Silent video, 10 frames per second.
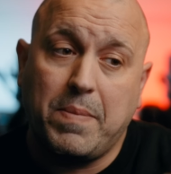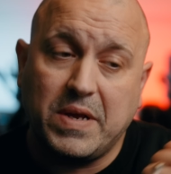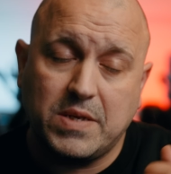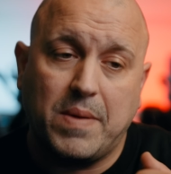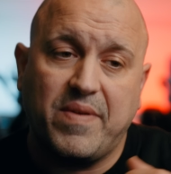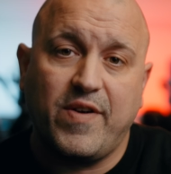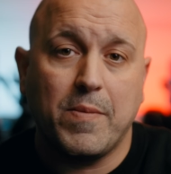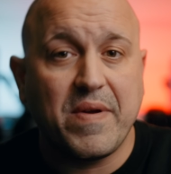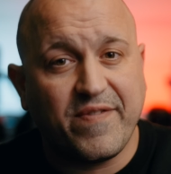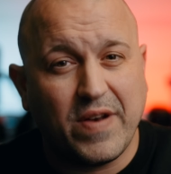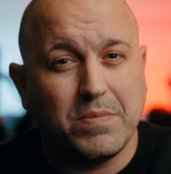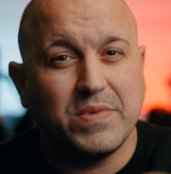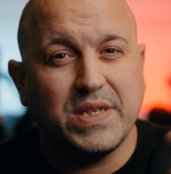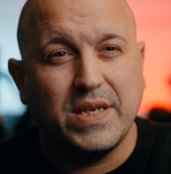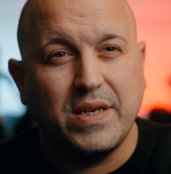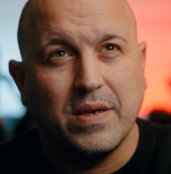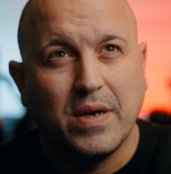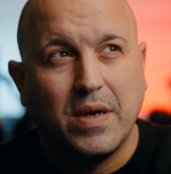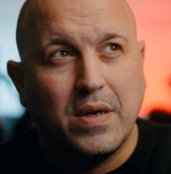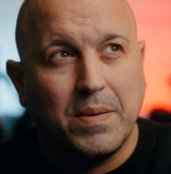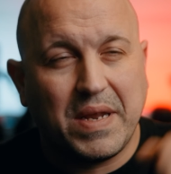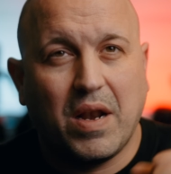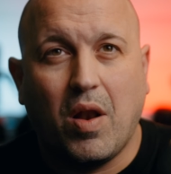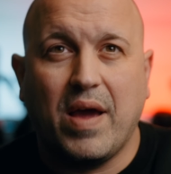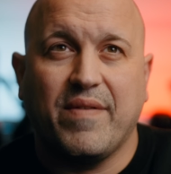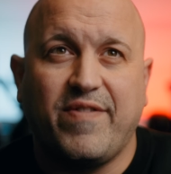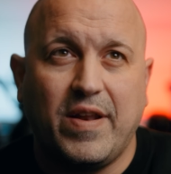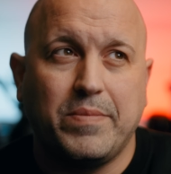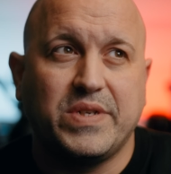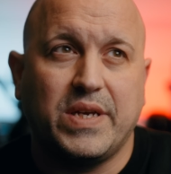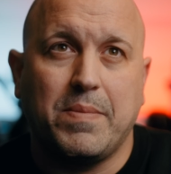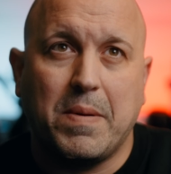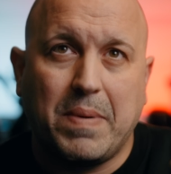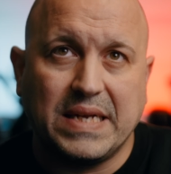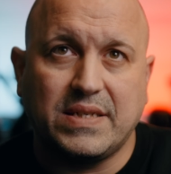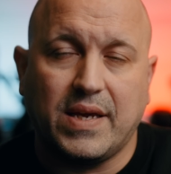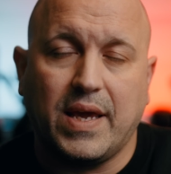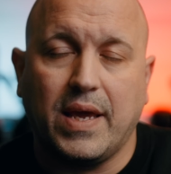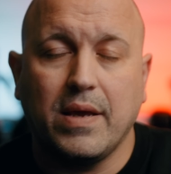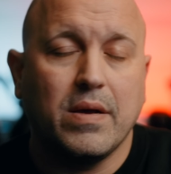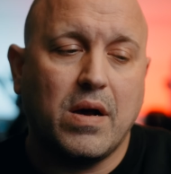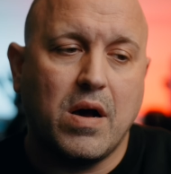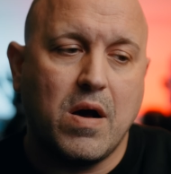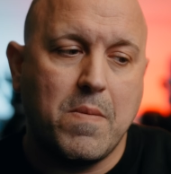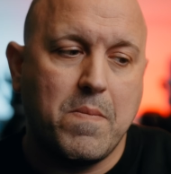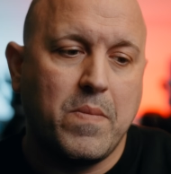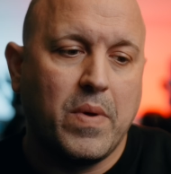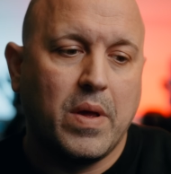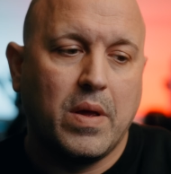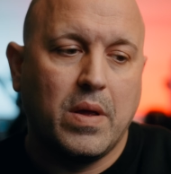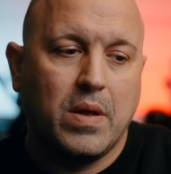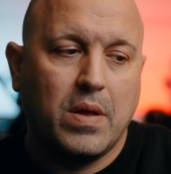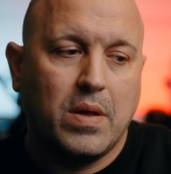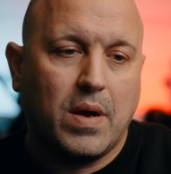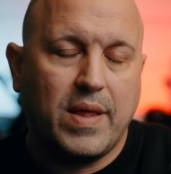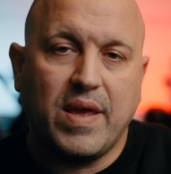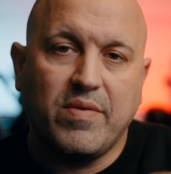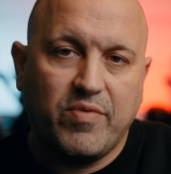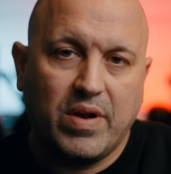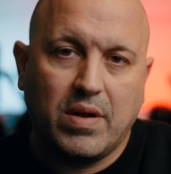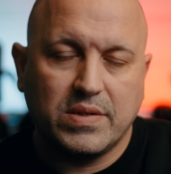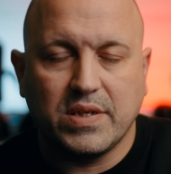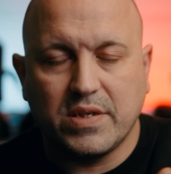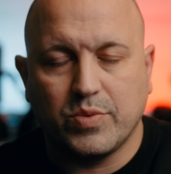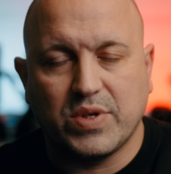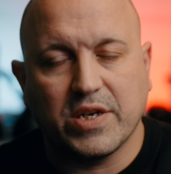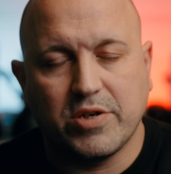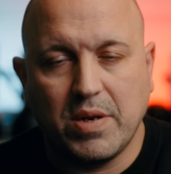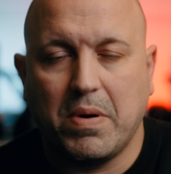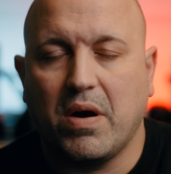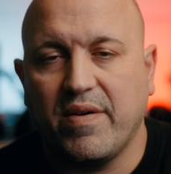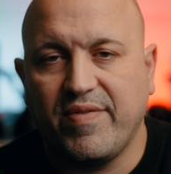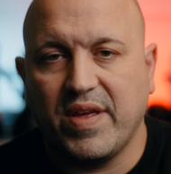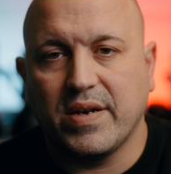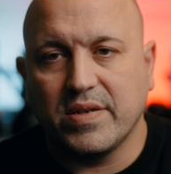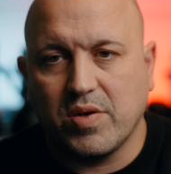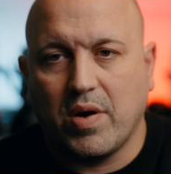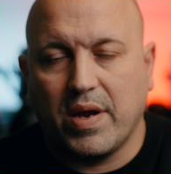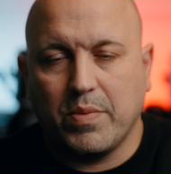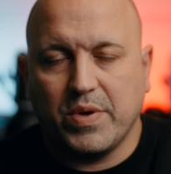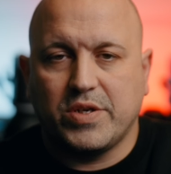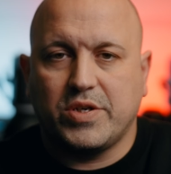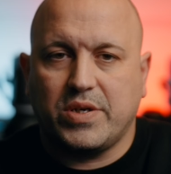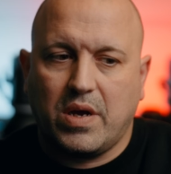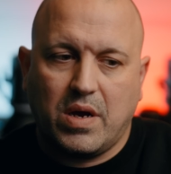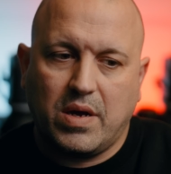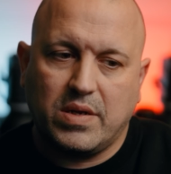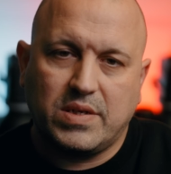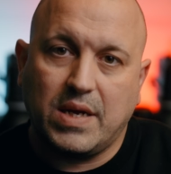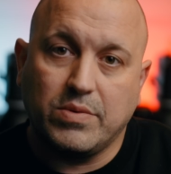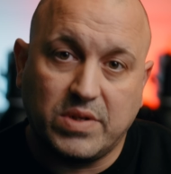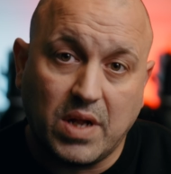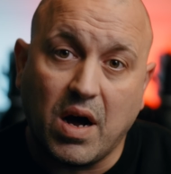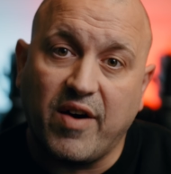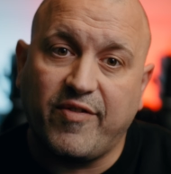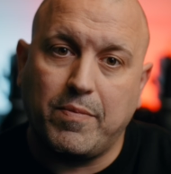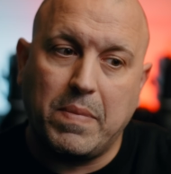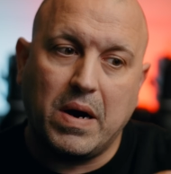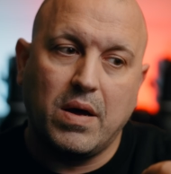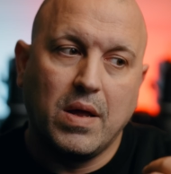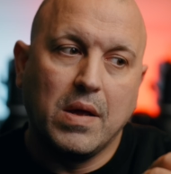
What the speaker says: picked them up, they felt a bit flimsy, a bit light and flimsy, a bit plasticky. I then realised this was actually part of their design, which sounds daft, but